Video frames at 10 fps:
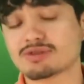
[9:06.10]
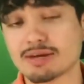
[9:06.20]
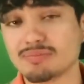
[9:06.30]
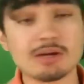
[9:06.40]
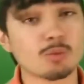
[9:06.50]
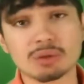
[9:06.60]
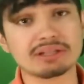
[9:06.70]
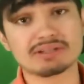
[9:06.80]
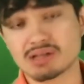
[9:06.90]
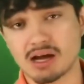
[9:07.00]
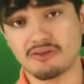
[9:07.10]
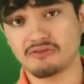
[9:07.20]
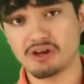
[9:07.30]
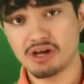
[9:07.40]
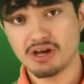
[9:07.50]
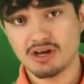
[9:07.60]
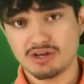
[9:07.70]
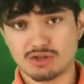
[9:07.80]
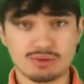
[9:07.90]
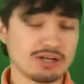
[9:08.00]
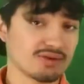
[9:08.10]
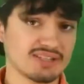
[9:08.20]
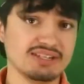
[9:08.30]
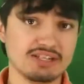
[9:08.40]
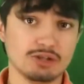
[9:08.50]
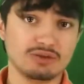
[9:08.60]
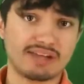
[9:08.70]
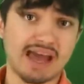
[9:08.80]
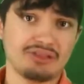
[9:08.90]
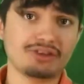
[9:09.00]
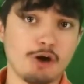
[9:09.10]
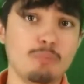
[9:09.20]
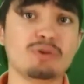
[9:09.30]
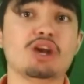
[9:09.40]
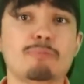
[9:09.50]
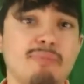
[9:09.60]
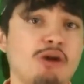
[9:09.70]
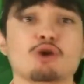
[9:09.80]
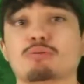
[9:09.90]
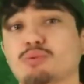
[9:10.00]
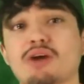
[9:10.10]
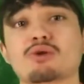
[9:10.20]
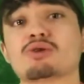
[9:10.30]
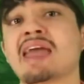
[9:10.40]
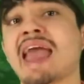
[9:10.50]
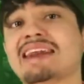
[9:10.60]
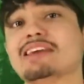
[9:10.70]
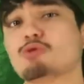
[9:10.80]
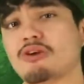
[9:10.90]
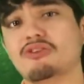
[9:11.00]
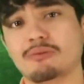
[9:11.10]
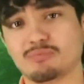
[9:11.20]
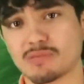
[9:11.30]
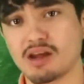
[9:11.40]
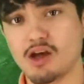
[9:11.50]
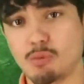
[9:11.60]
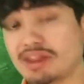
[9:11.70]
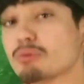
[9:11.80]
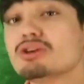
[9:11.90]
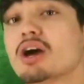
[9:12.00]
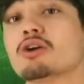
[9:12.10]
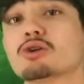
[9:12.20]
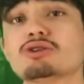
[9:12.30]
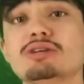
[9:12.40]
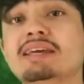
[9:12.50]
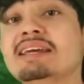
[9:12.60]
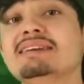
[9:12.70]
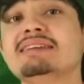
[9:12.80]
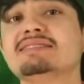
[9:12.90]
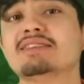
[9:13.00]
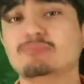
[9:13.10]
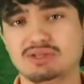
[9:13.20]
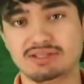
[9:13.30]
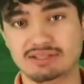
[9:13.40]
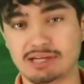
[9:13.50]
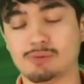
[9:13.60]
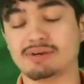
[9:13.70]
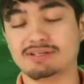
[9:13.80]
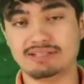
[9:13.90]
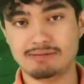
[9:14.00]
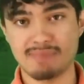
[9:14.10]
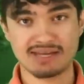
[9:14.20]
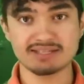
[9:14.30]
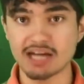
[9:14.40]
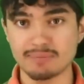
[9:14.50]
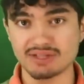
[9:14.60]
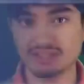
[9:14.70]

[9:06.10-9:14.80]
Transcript: something really tough. So here's the deal. Kathy opened up about her brother, Kenny Griffin. When they were younger, he did some seriously messed up